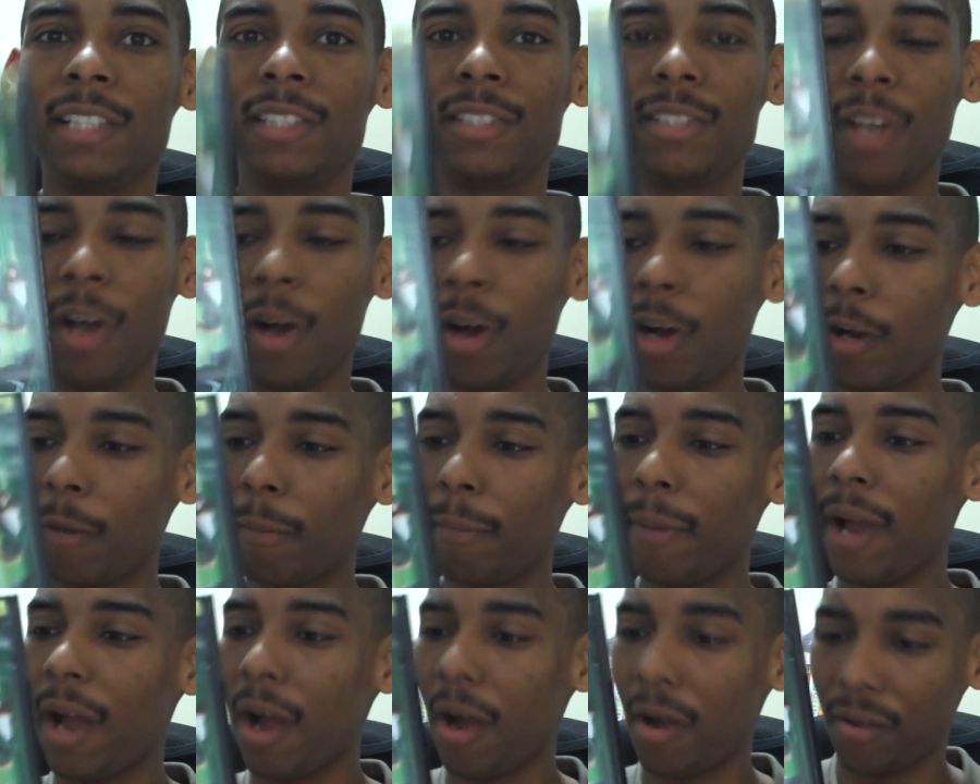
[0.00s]
talk
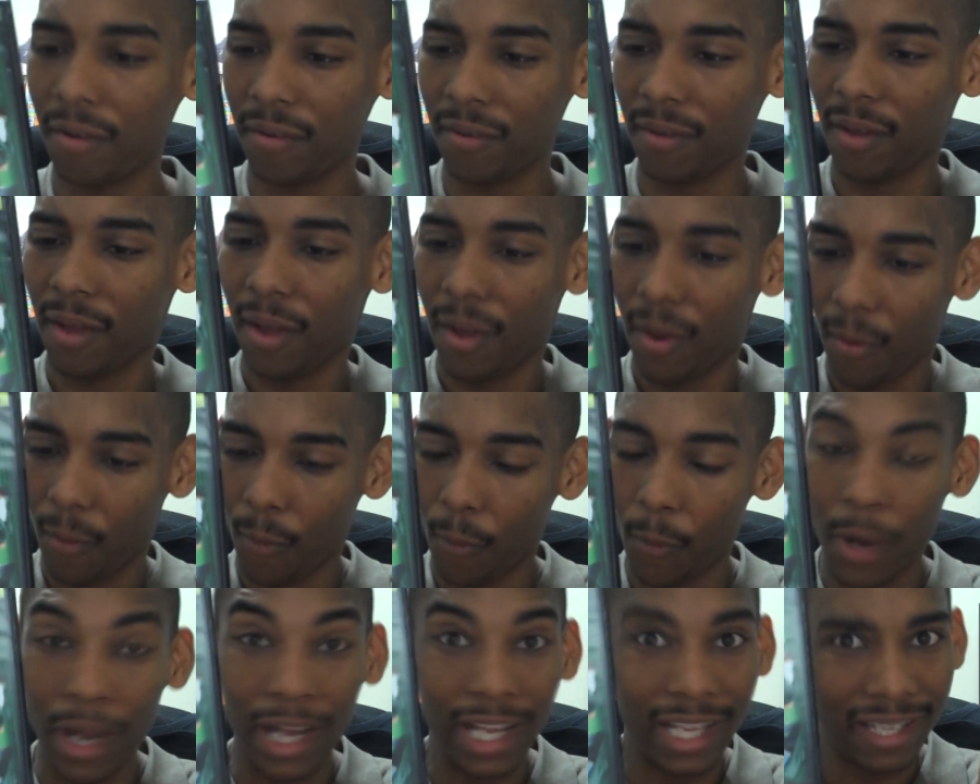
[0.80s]
about
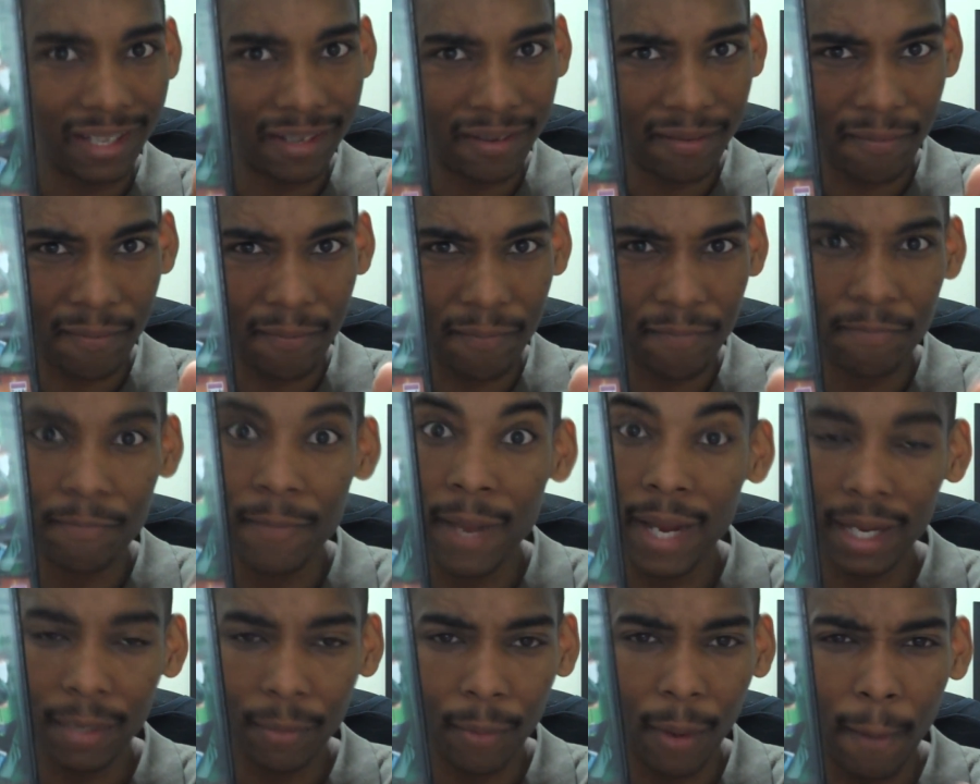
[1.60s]
what
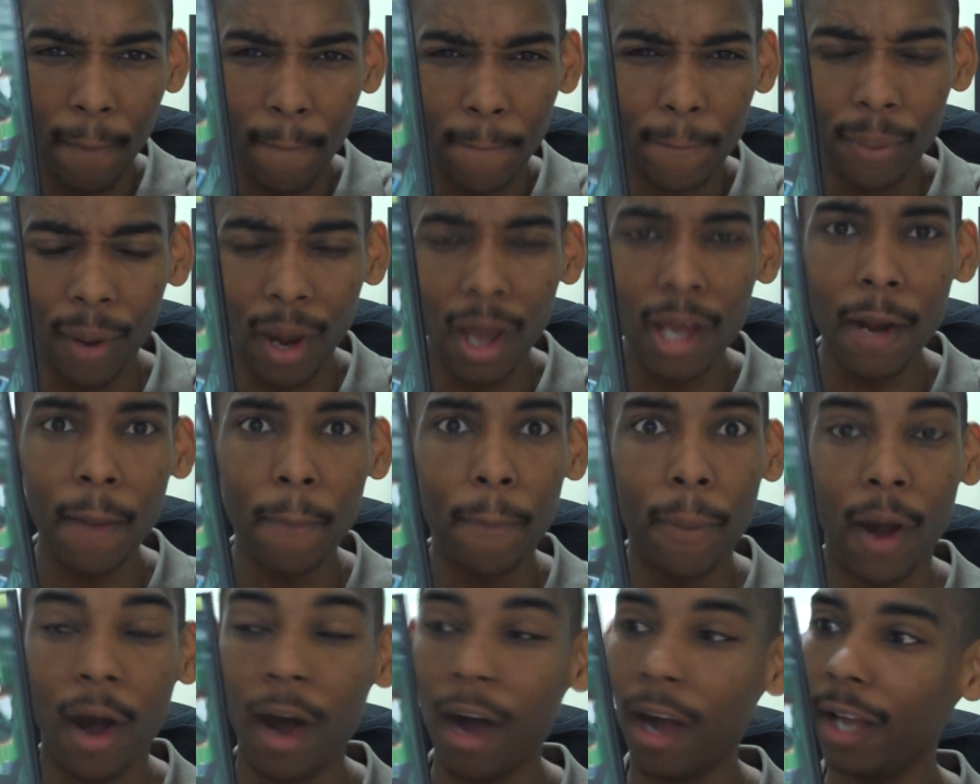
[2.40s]
brought
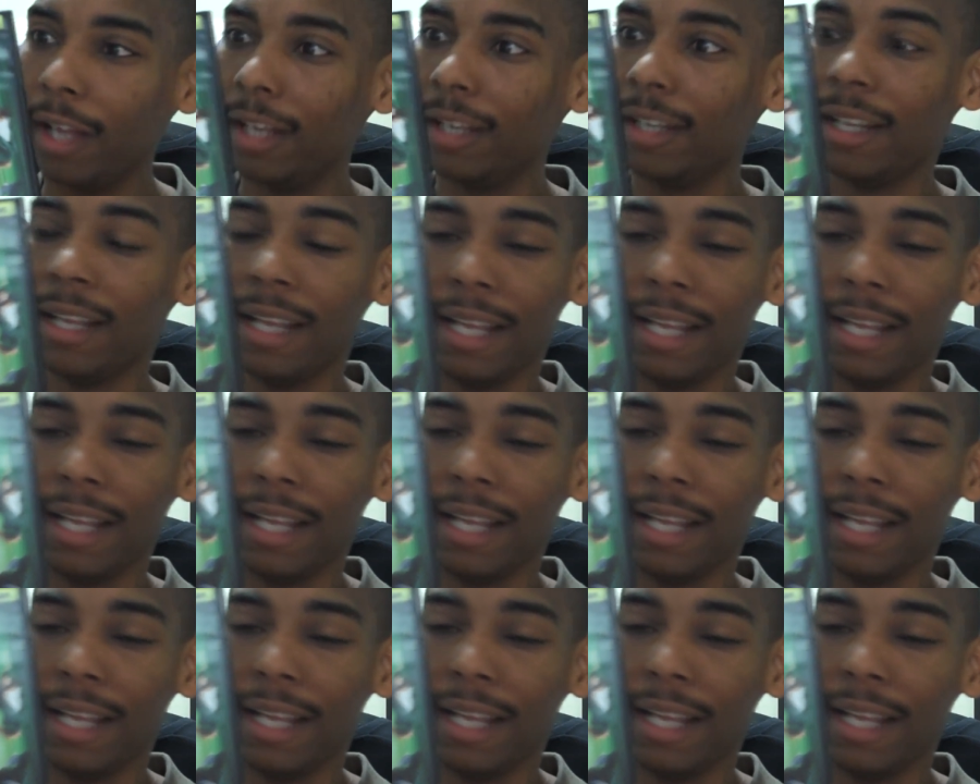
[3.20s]
upon